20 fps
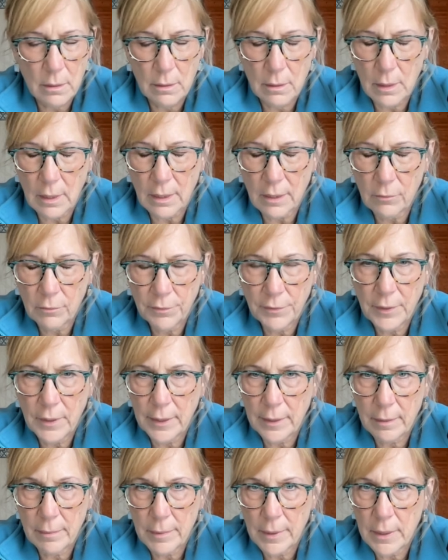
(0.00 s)
I don't feel
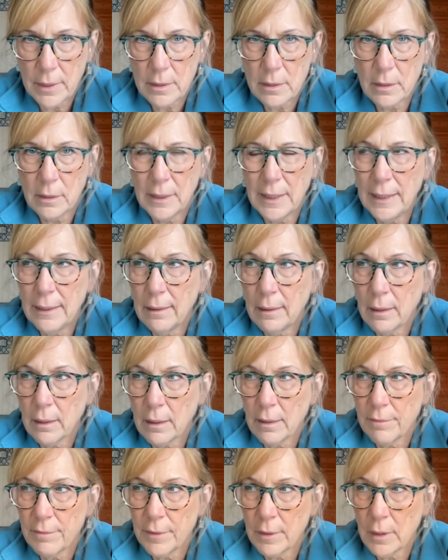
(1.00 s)
anybody's leading.
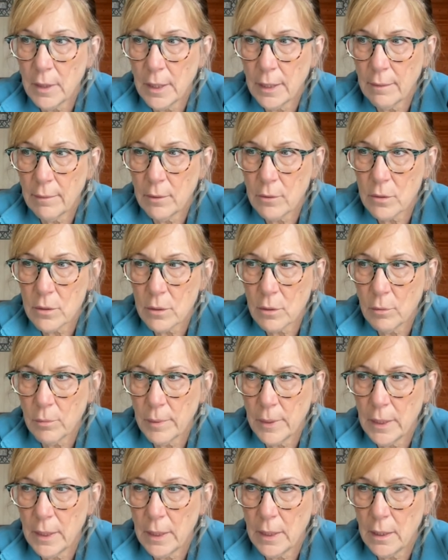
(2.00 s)
I feel like there's
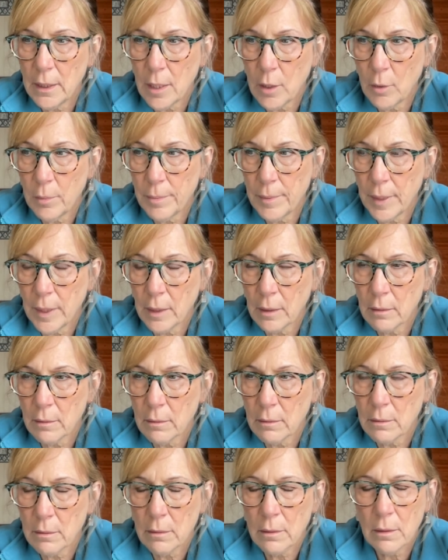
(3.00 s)
nobody helping.
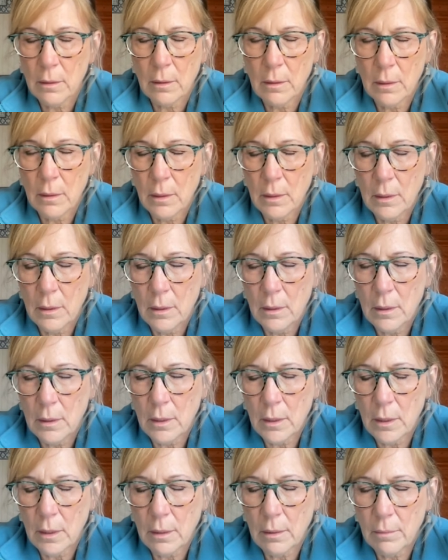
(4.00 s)

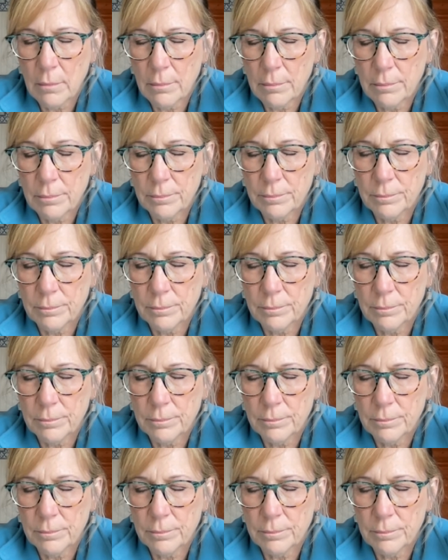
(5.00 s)
Um,